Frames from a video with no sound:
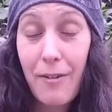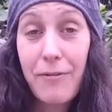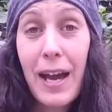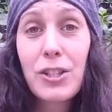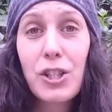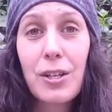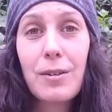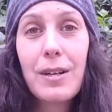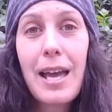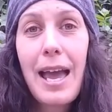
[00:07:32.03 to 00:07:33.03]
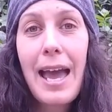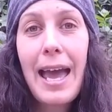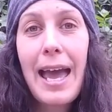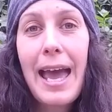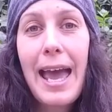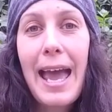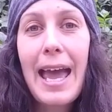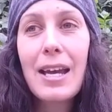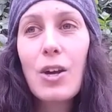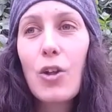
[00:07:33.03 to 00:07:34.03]
affects you.
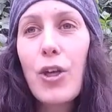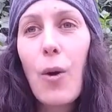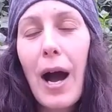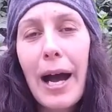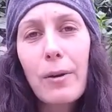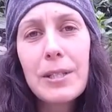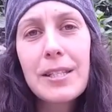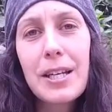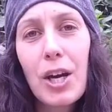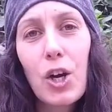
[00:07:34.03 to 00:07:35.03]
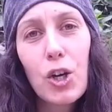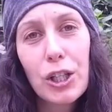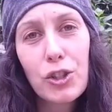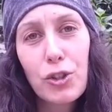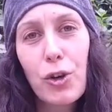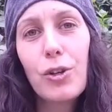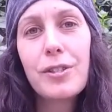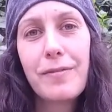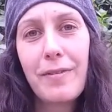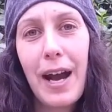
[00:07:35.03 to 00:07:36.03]
And though I was in a
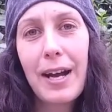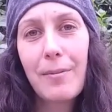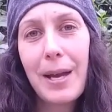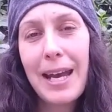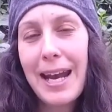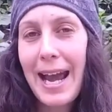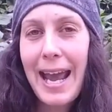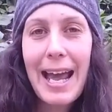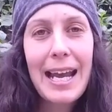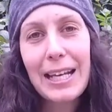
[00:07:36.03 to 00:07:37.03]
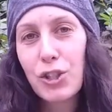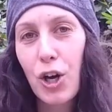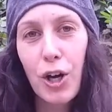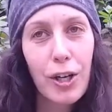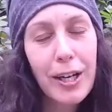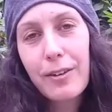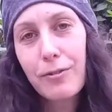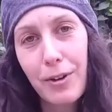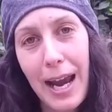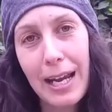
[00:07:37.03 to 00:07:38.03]
controlled environment and I had a
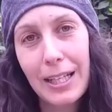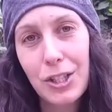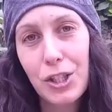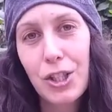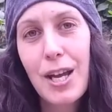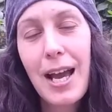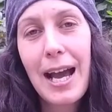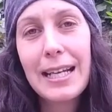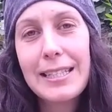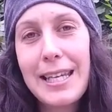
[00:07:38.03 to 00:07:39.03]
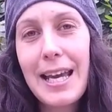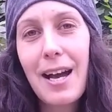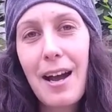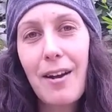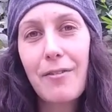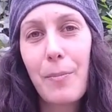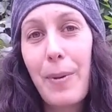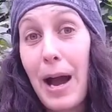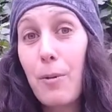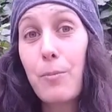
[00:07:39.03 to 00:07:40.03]
target range idea of
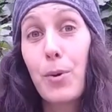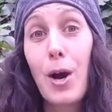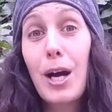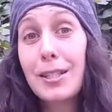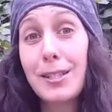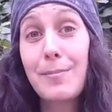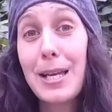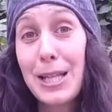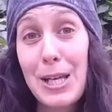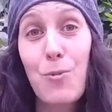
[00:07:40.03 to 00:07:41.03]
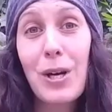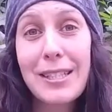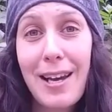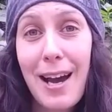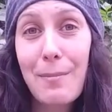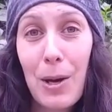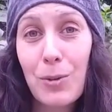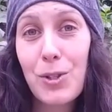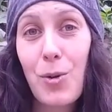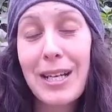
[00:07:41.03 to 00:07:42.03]
about approximately what time
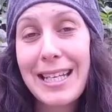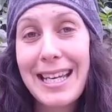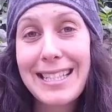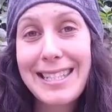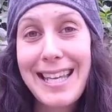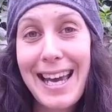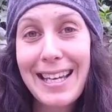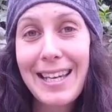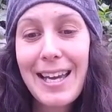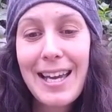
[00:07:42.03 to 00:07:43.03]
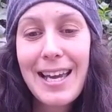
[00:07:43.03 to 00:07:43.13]
I was going to get sick,